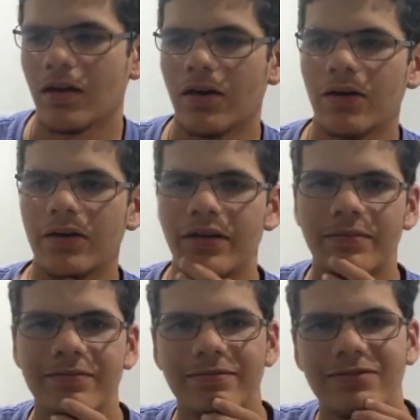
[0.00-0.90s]
Okay,
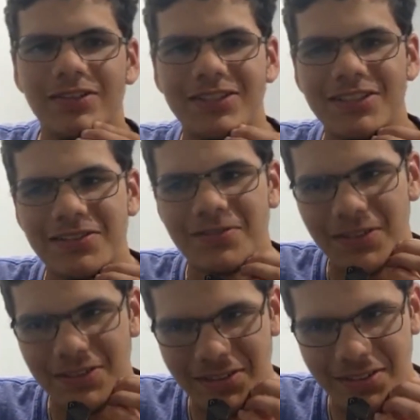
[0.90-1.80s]
first things
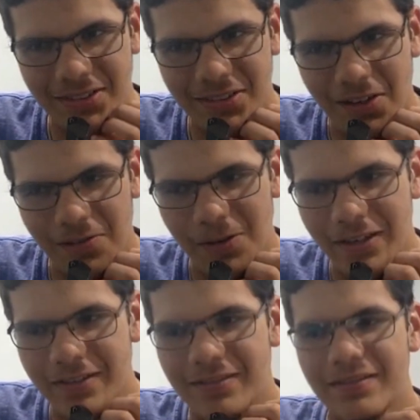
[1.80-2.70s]
first,
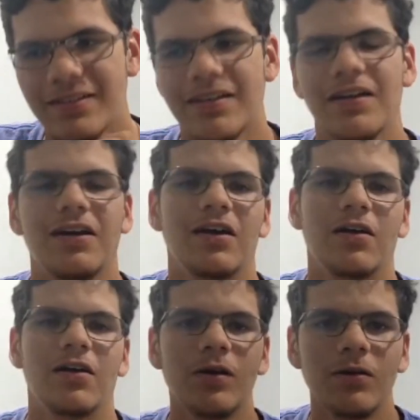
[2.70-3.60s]
software.
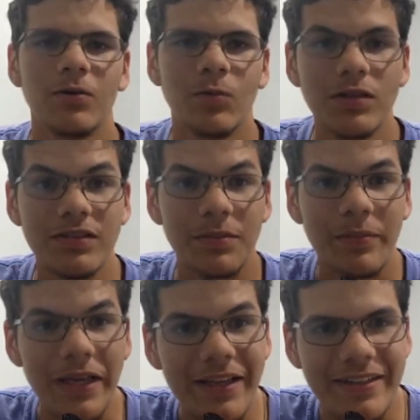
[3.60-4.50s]
Well, one of the
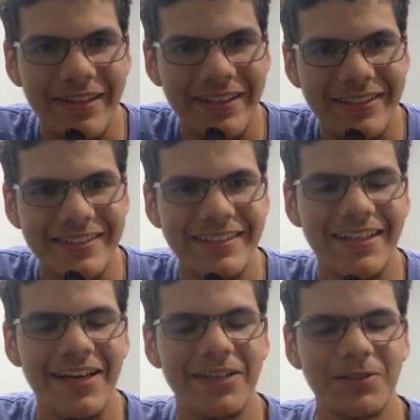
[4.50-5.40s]
main things that
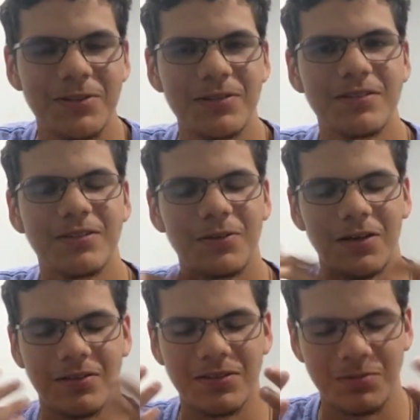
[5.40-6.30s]
I used
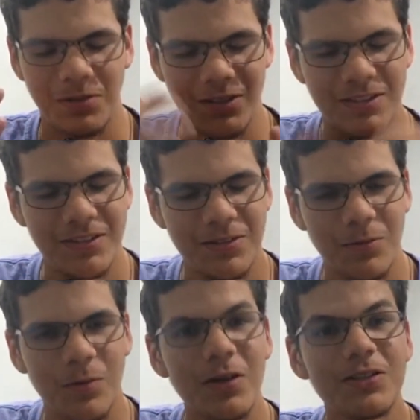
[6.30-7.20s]
throughout this project
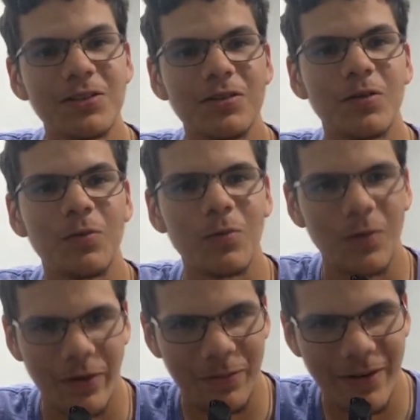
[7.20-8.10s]
was
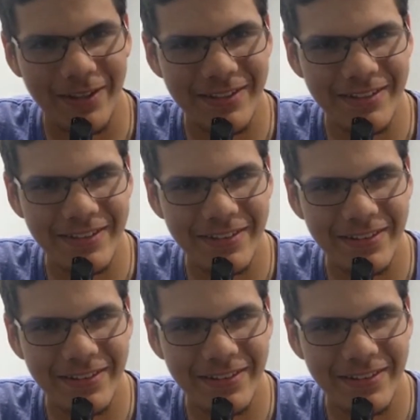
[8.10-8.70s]
WordPress.